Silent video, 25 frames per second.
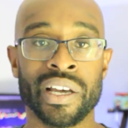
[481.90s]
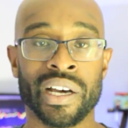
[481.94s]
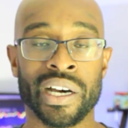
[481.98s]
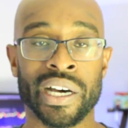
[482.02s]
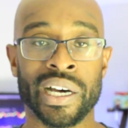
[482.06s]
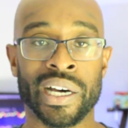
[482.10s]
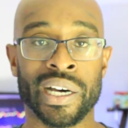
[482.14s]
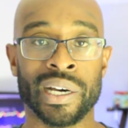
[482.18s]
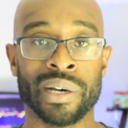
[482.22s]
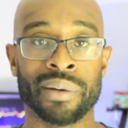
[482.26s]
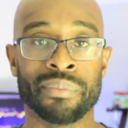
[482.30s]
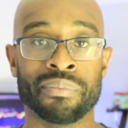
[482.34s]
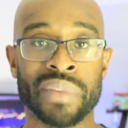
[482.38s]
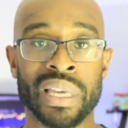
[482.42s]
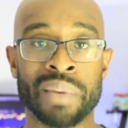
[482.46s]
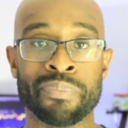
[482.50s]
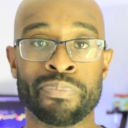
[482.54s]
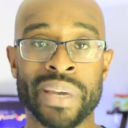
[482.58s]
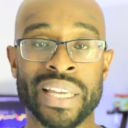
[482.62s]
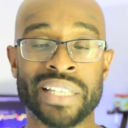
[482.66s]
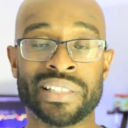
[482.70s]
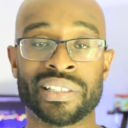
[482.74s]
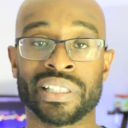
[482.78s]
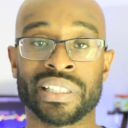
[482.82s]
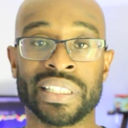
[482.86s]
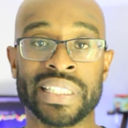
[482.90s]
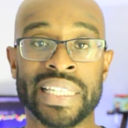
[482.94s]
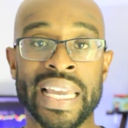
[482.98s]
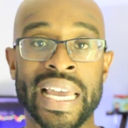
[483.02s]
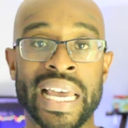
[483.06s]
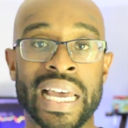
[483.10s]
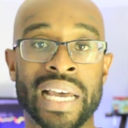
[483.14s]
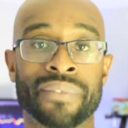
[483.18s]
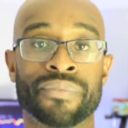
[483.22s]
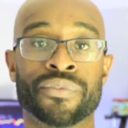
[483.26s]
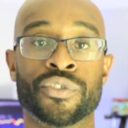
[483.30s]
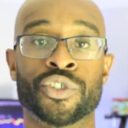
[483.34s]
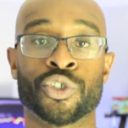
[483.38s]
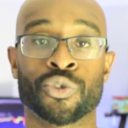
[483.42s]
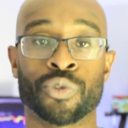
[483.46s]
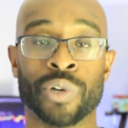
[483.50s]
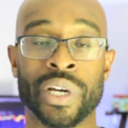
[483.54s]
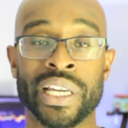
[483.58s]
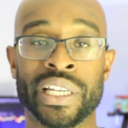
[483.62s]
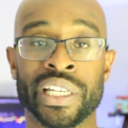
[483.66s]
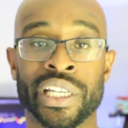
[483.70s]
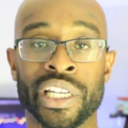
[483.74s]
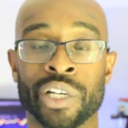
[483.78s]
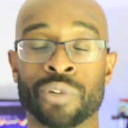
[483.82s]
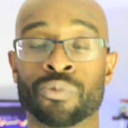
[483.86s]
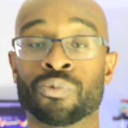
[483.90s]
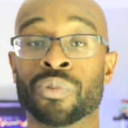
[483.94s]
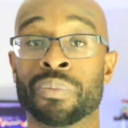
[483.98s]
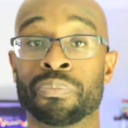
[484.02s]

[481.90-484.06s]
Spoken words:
and basically have trading